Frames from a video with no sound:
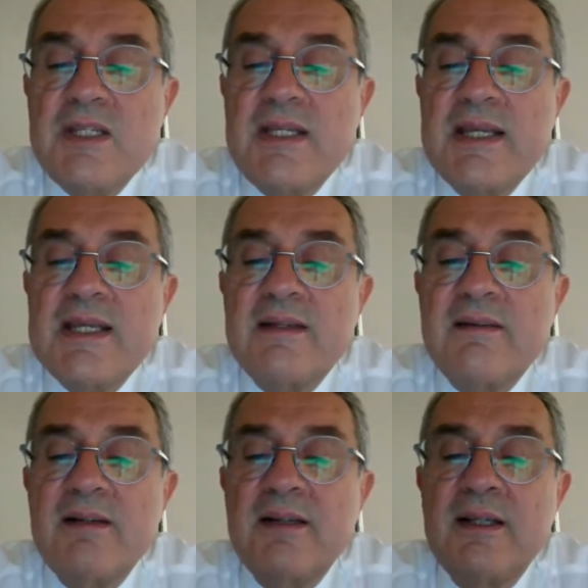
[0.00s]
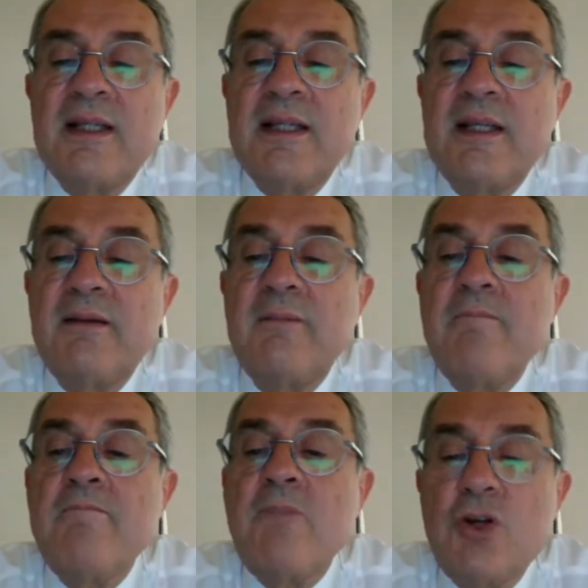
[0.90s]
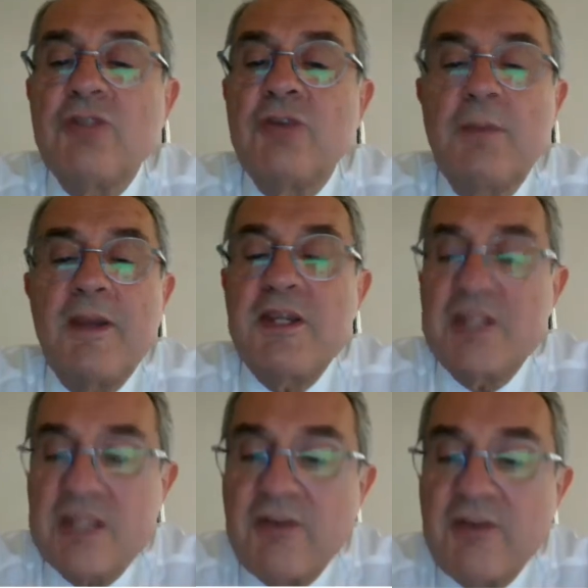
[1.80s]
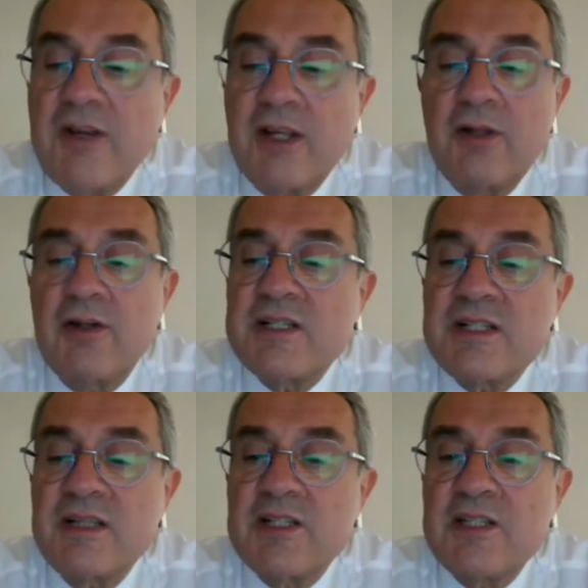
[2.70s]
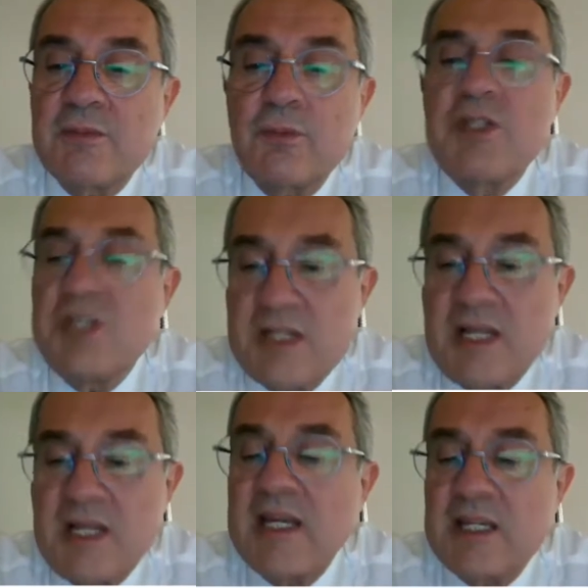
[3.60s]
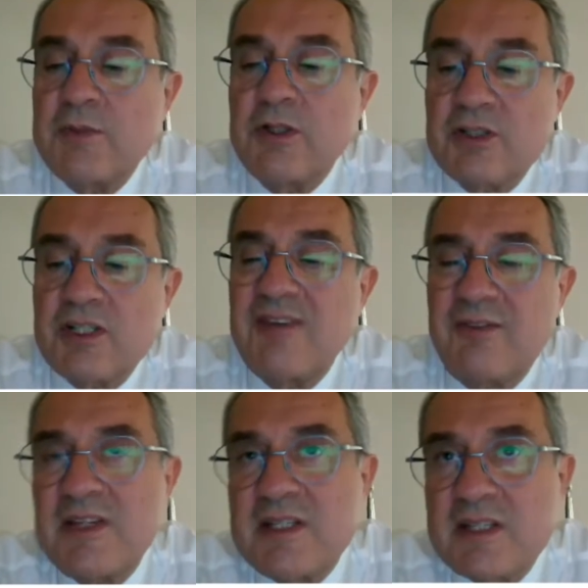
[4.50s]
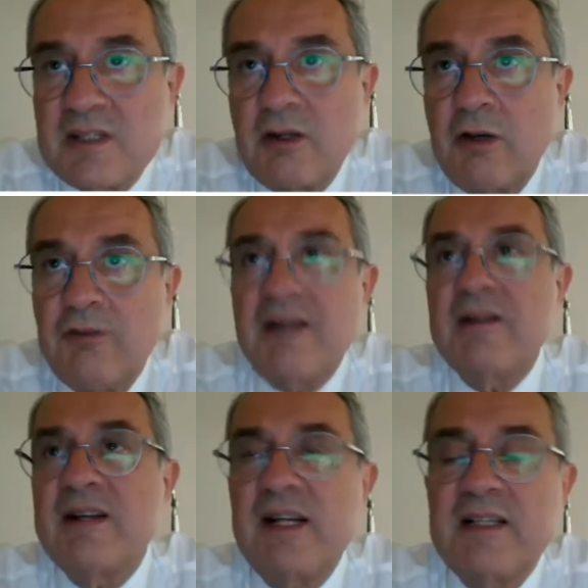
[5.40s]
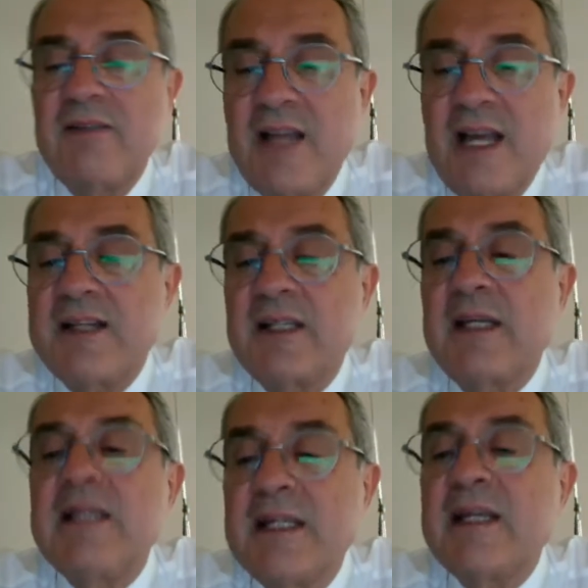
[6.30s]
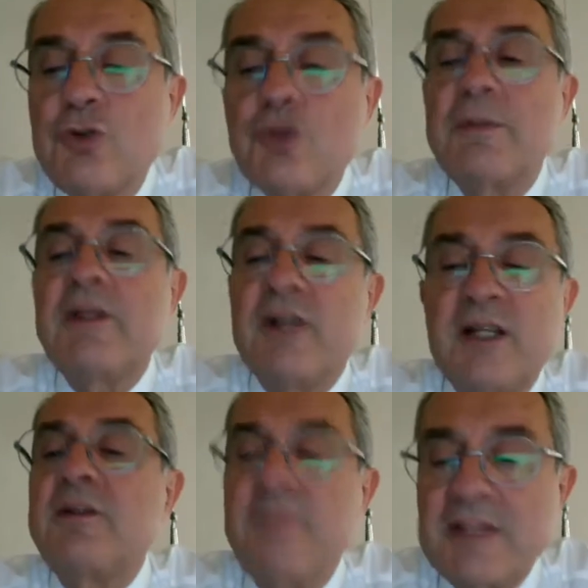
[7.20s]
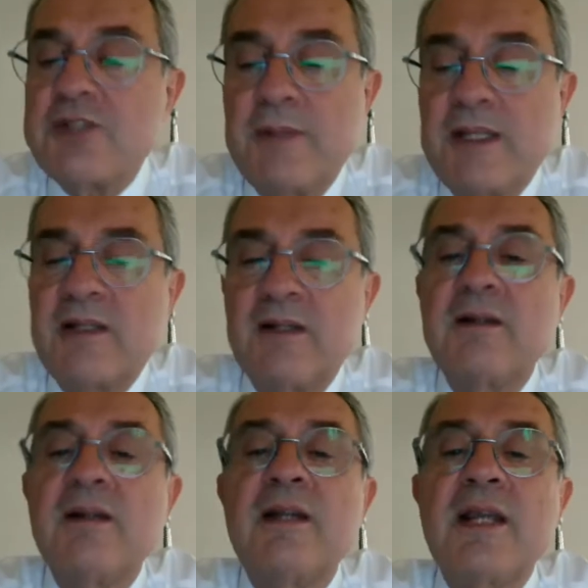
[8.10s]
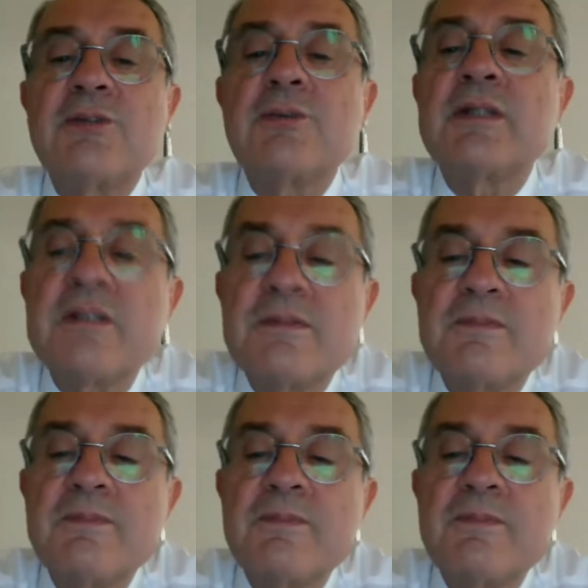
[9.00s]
see that most of the patients have regular astigmatism, which is nice because even if it's of relatively higher degree, it can usually be corrected much better. Next.